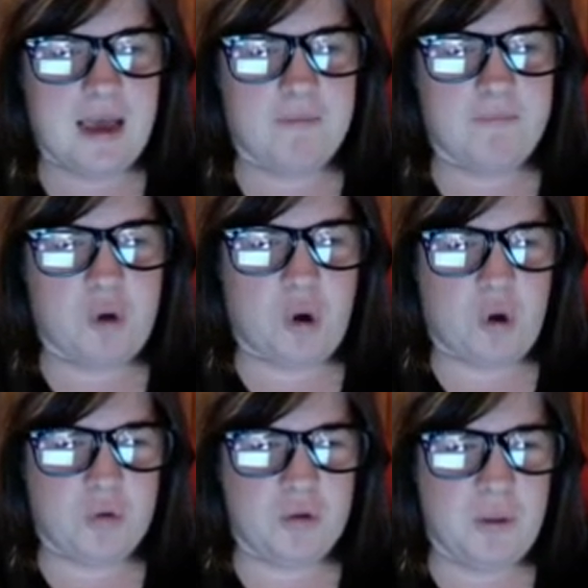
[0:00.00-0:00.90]

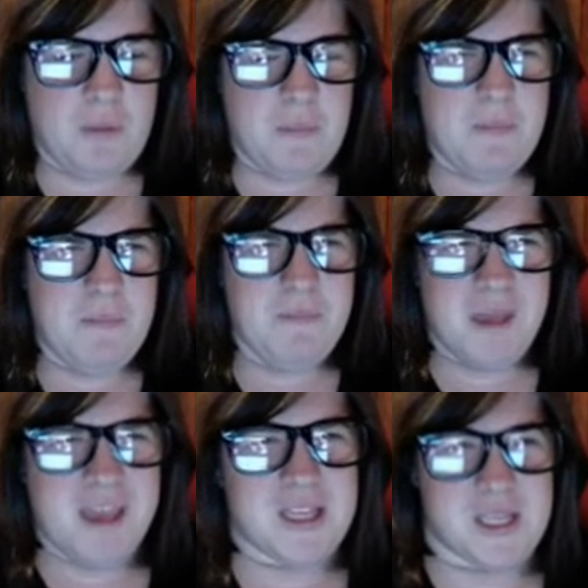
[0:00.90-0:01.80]
Cold
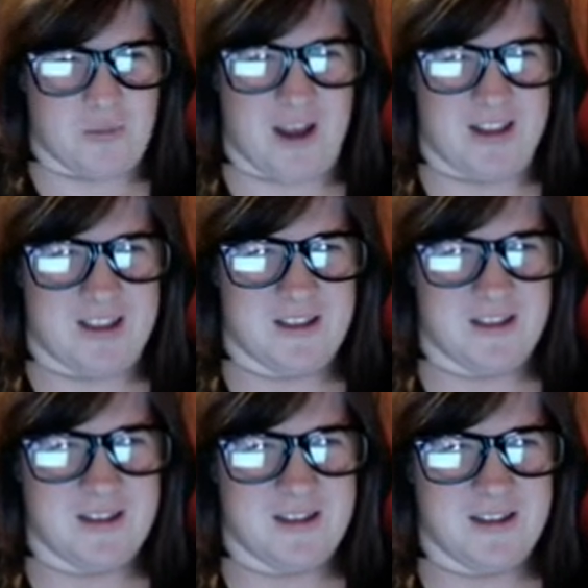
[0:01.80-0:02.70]
Meat Sweat.
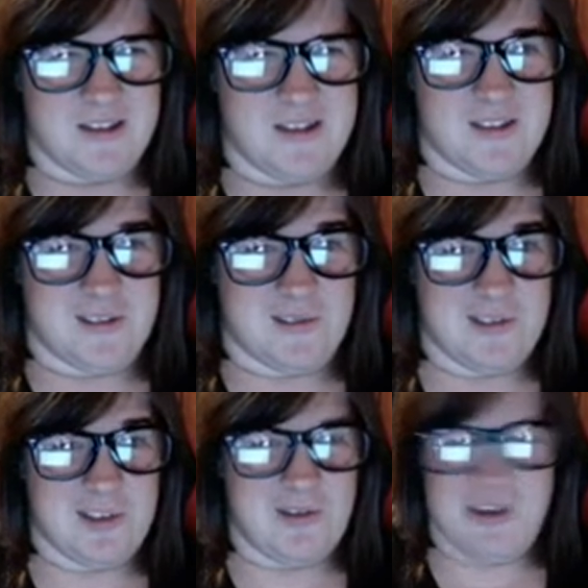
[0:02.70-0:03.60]

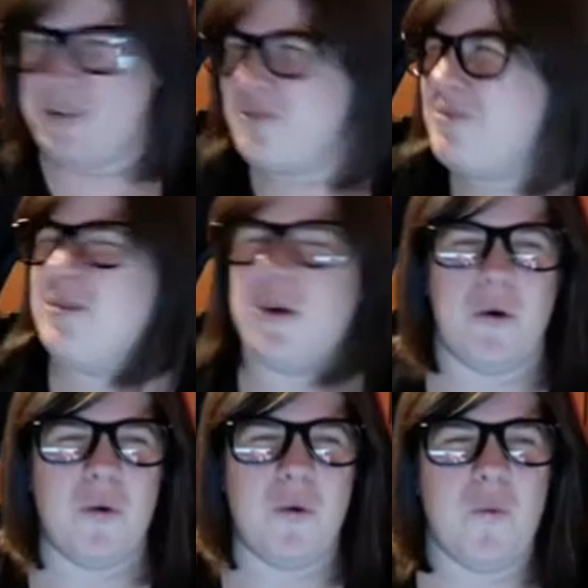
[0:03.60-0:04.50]
Seriously? Where
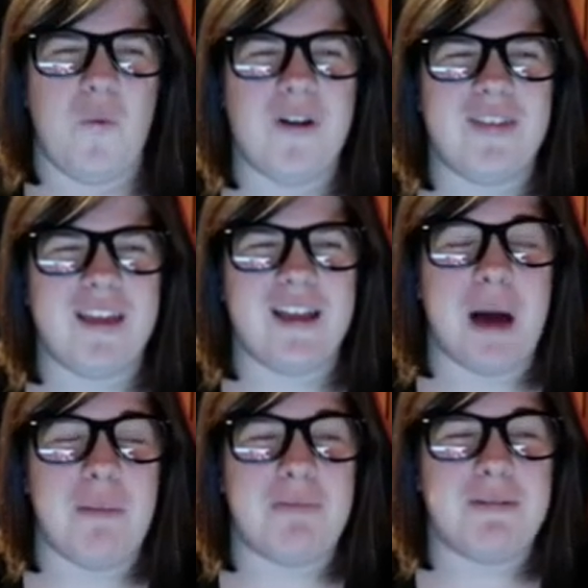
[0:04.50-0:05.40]
do they
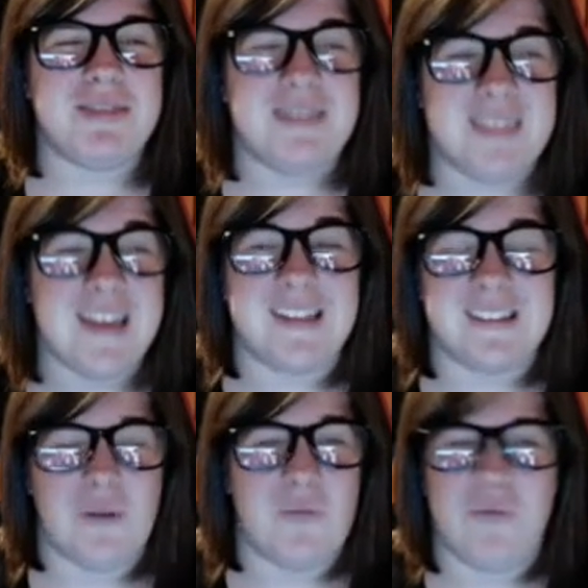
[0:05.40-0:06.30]
come up
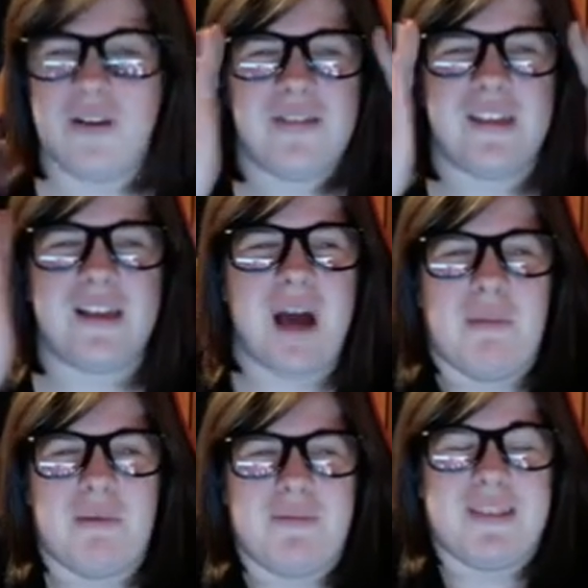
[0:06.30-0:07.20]

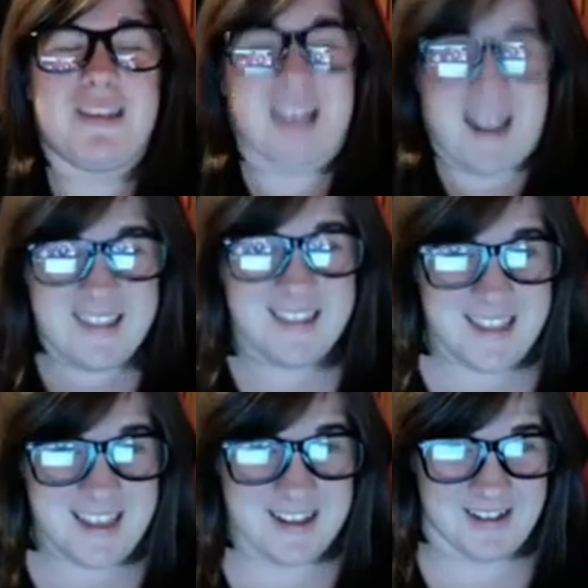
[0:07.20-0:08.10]
with these
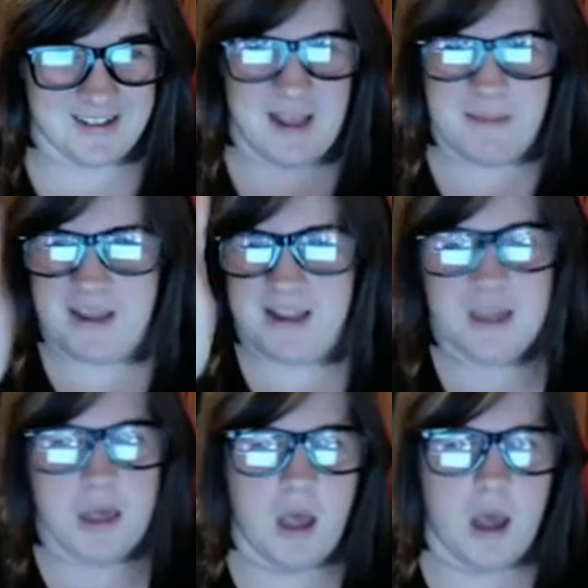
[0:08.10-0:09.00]
ideas? I mean,
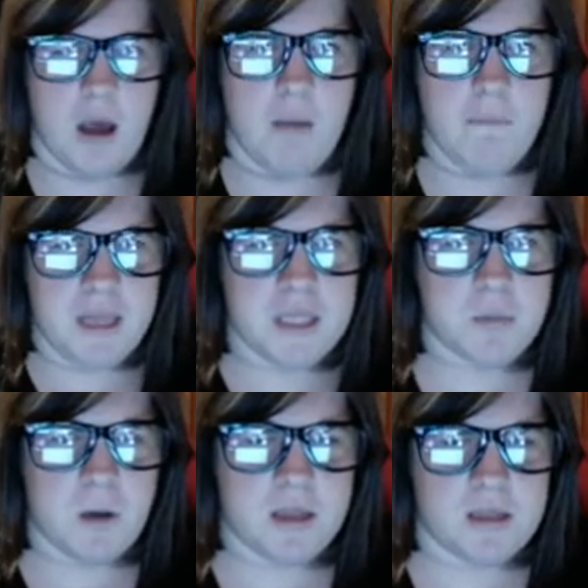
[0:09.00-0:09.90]
Meat
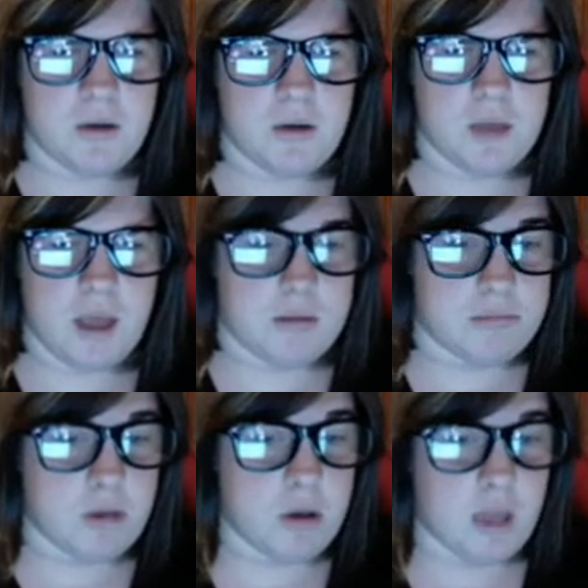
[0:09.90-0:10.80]
Sweats?
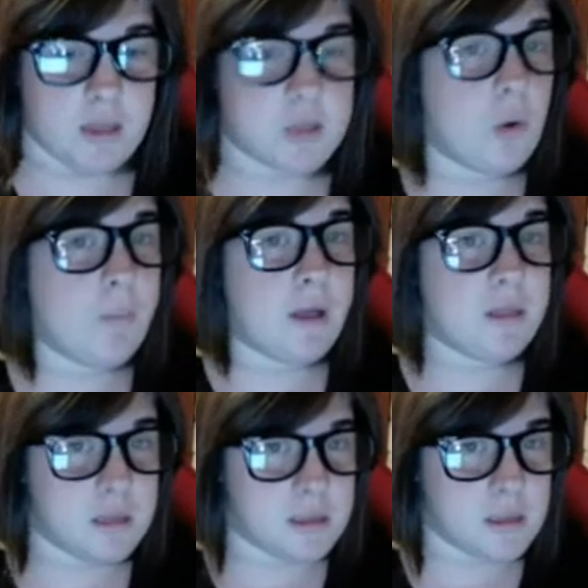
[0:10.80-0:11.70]
Okay, so about
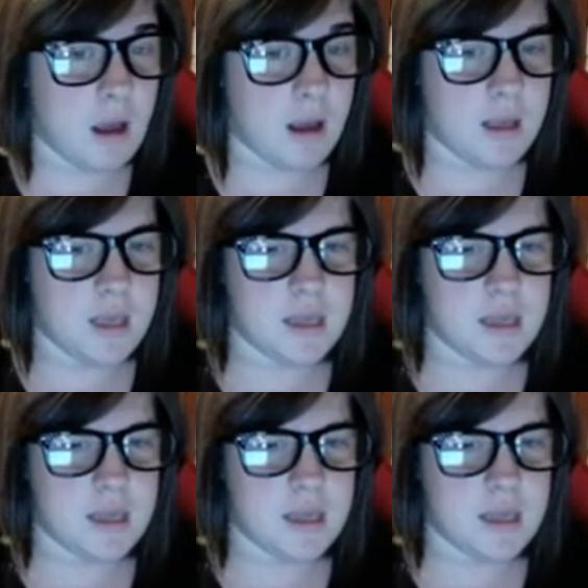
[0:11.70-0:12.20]
this guy, he's